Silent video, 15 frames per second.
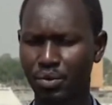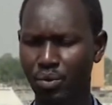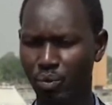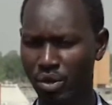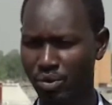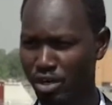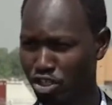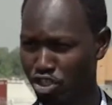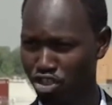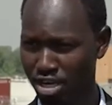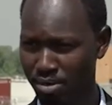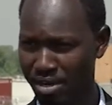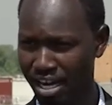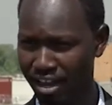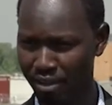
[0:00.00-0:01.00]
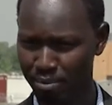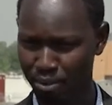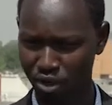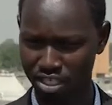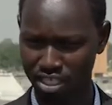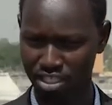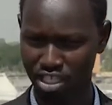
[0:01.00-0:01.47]
we want to talk about other
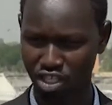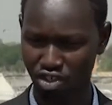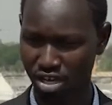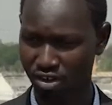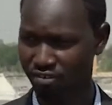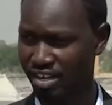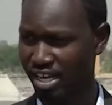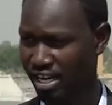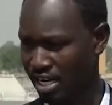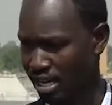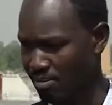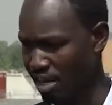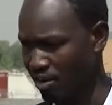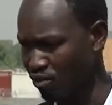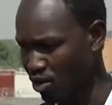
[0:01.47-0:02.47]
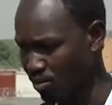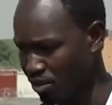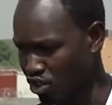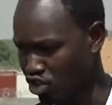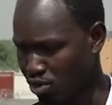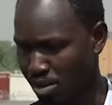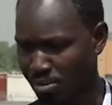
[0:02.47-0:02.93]
projects that you have done apart from
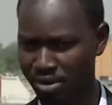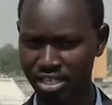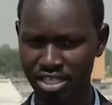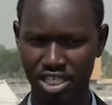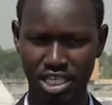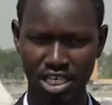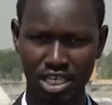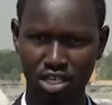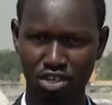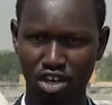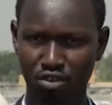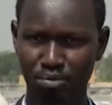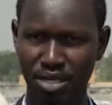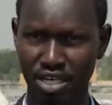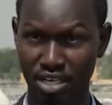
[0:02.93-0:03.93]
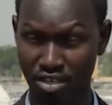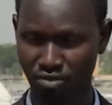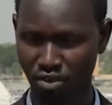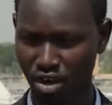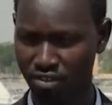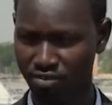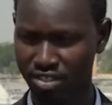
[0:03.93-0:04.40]
this Juba Bridge. You have been
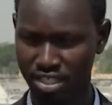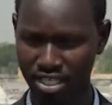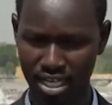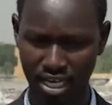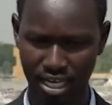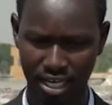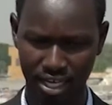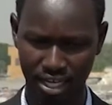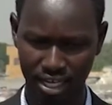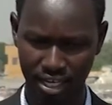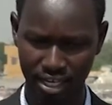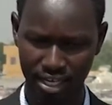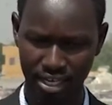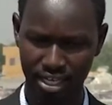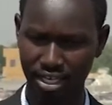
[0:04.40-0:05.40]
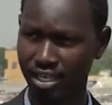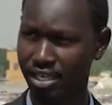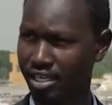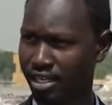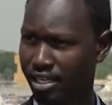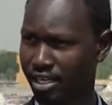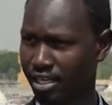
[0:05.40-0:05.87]
involved in
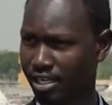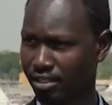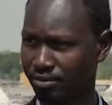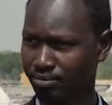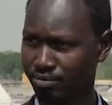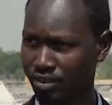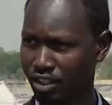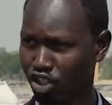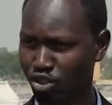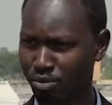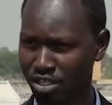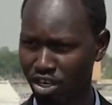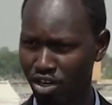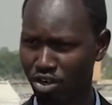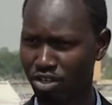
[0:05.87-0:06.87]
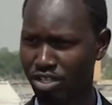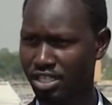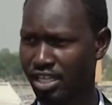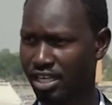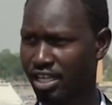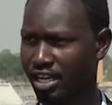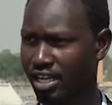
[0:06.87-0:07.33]
the Numli Road
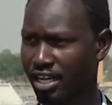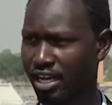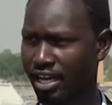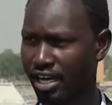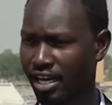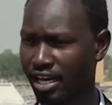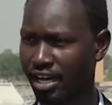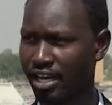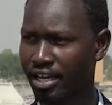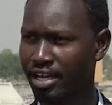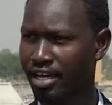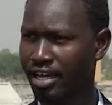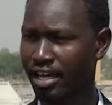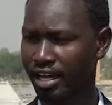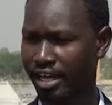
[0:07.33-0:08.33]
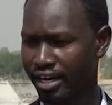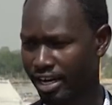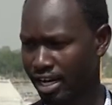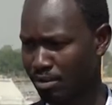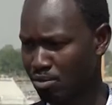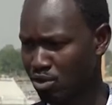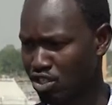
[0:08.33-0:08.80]
and then
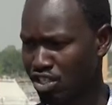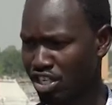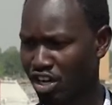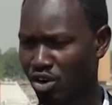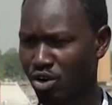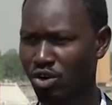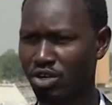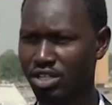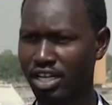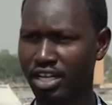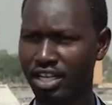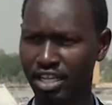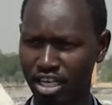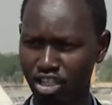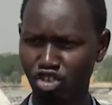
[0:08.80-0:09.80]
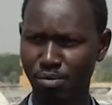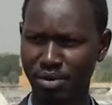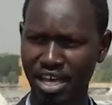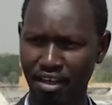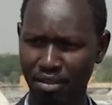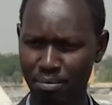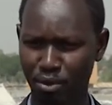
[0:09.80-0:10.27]
Mundri Road and so
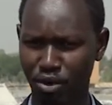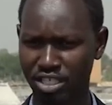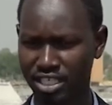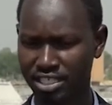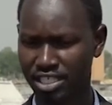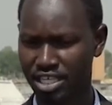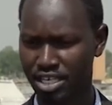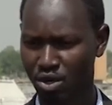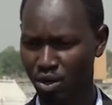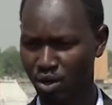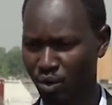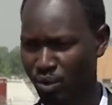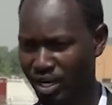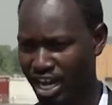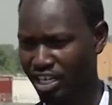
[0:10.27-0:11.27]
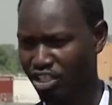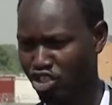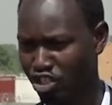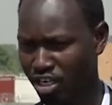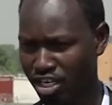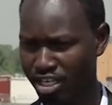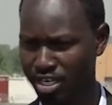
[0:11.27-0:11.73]
many other projects. We'd like to
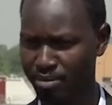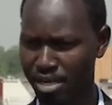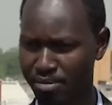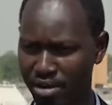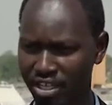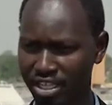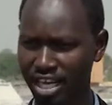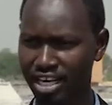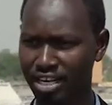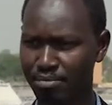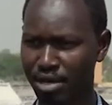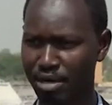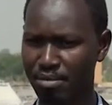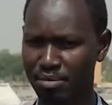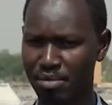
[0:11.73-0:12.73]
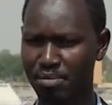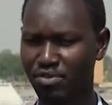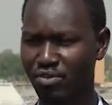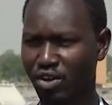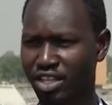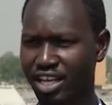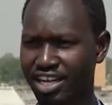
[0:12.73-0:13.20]
talk a little bit about that, but maybe
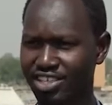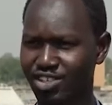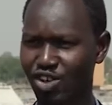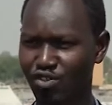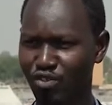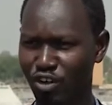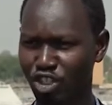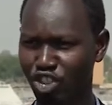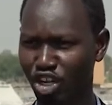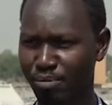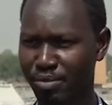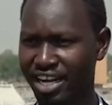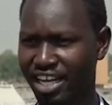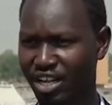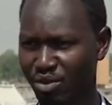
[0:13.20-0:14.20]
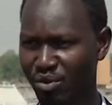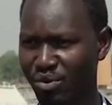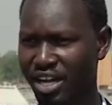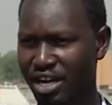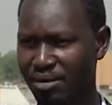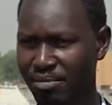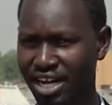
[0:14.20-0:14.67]
before that, let's go for a short break, and when
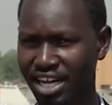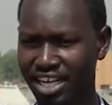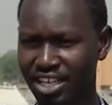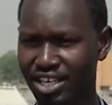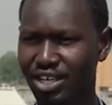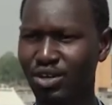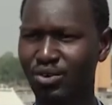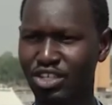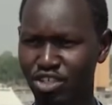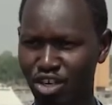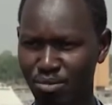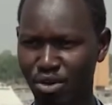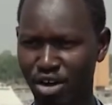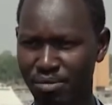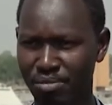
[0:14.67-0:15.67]
we come back, we'll talk more